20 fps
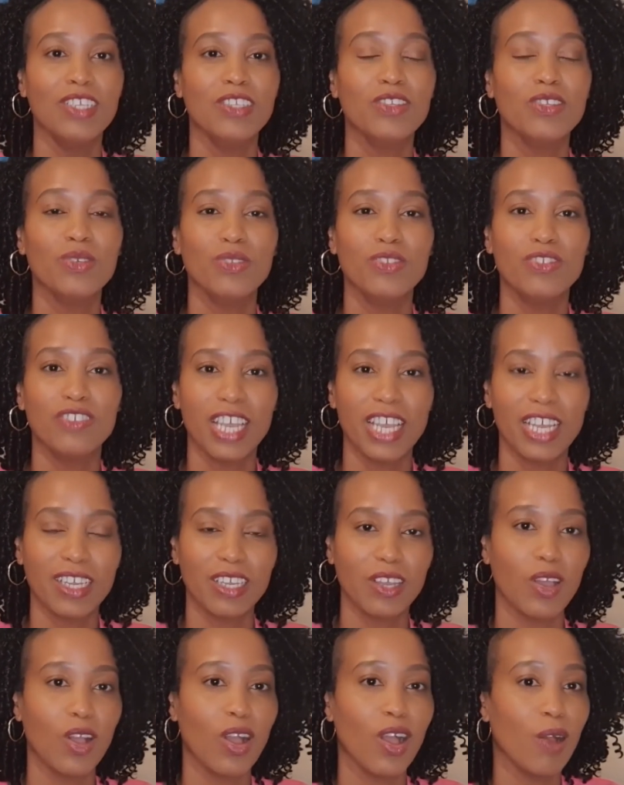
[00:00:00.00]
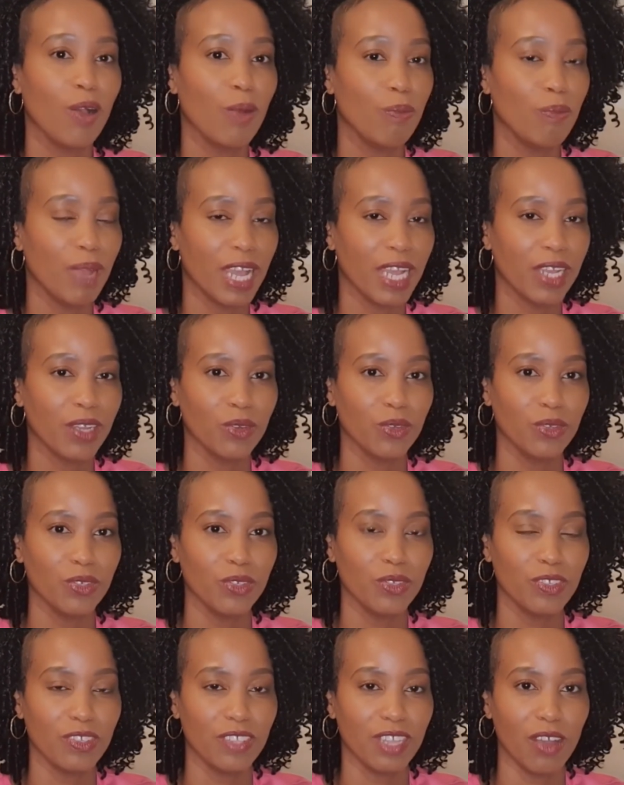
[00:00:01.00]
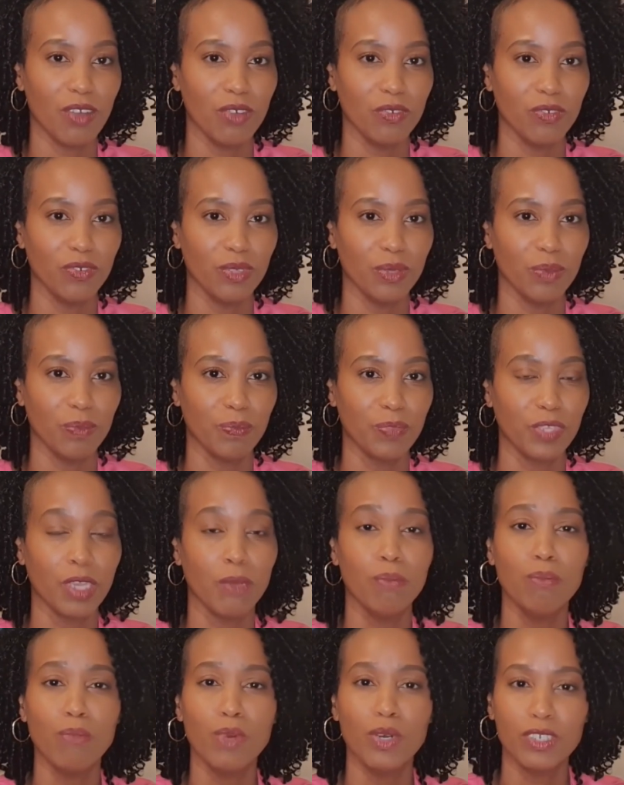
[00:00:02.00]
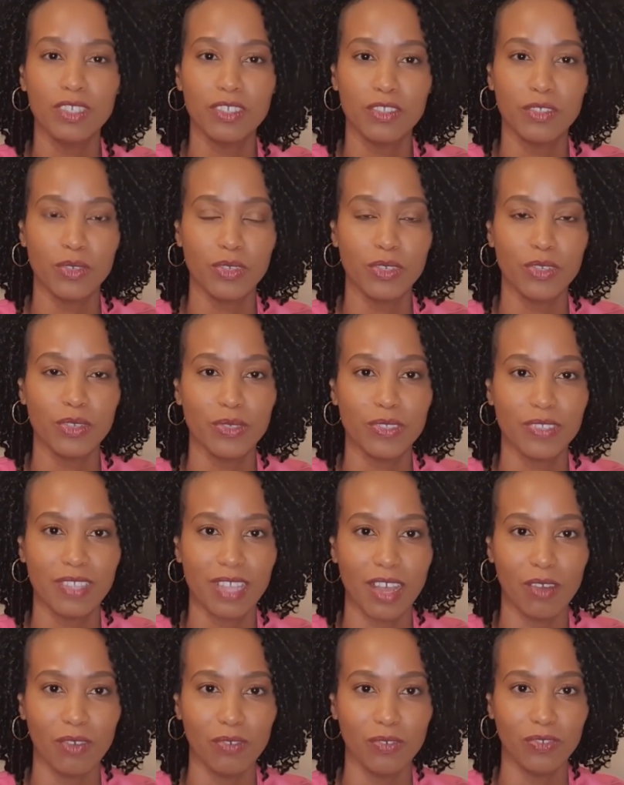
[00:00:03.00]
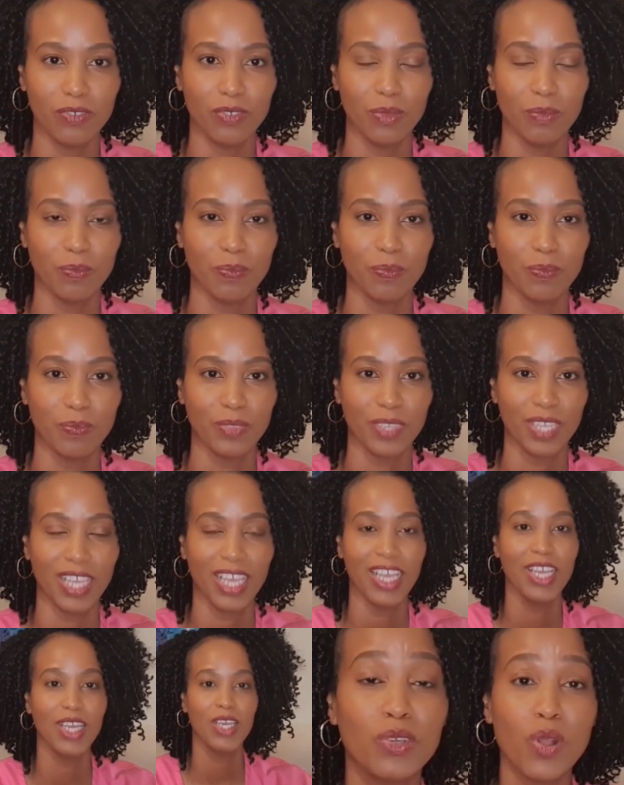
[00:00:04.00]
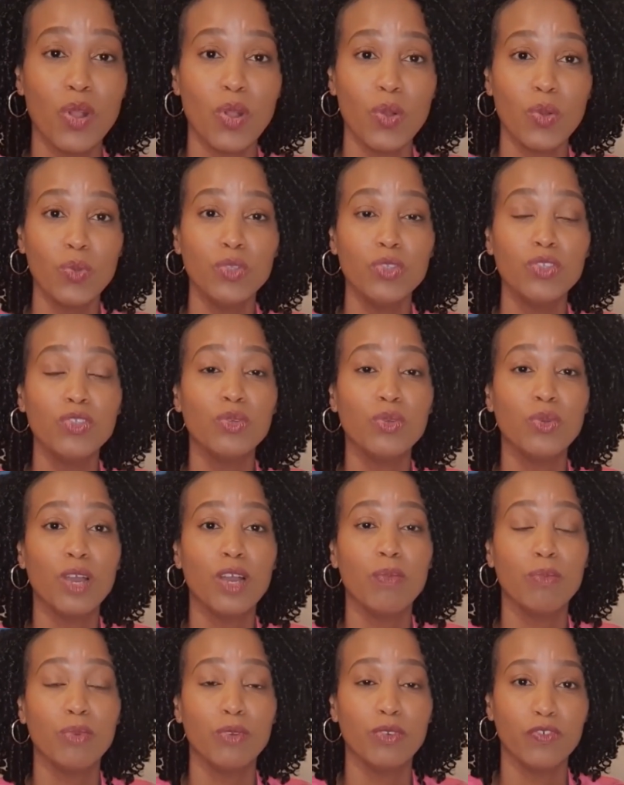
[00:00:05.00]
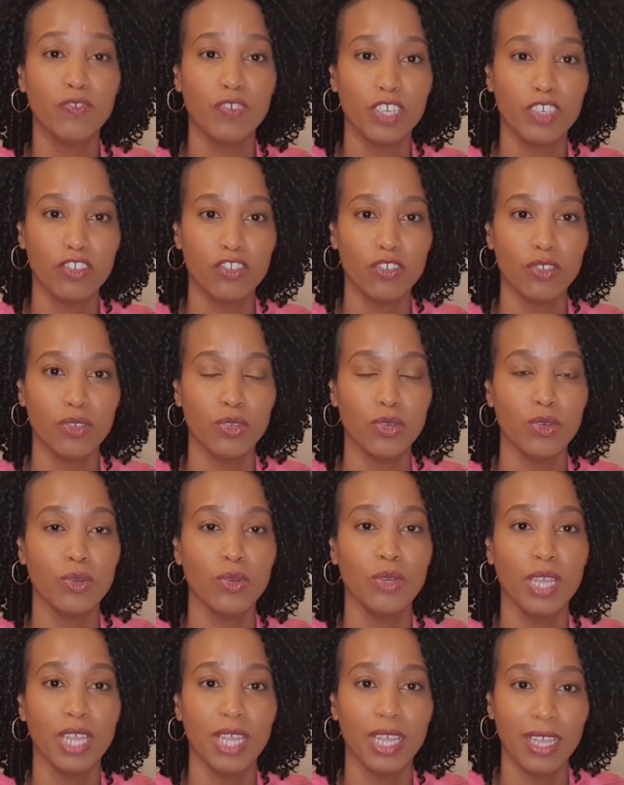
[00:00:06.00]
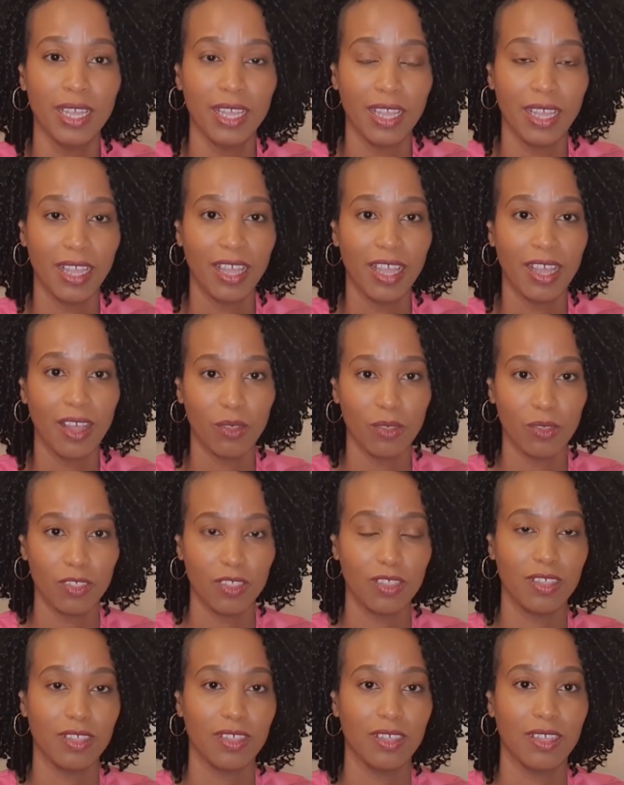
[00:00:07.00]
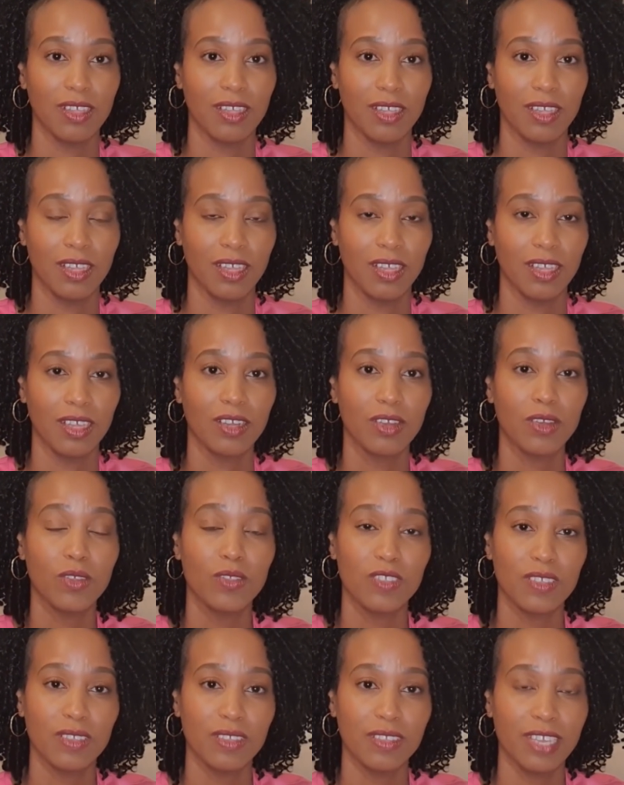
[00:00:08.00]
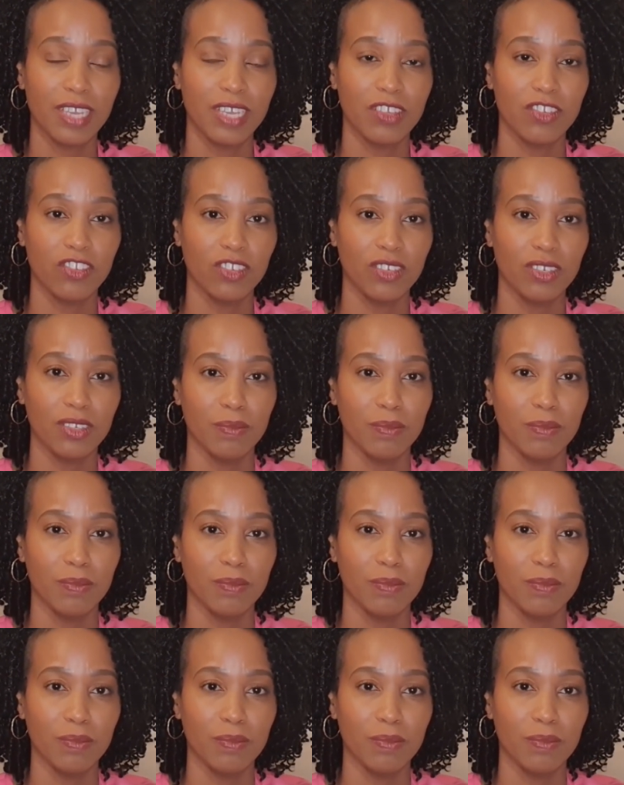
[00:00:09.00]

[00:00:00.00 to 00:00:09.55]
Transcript: to check back on yourself. Monitor yourself. Go to a professional health consultation.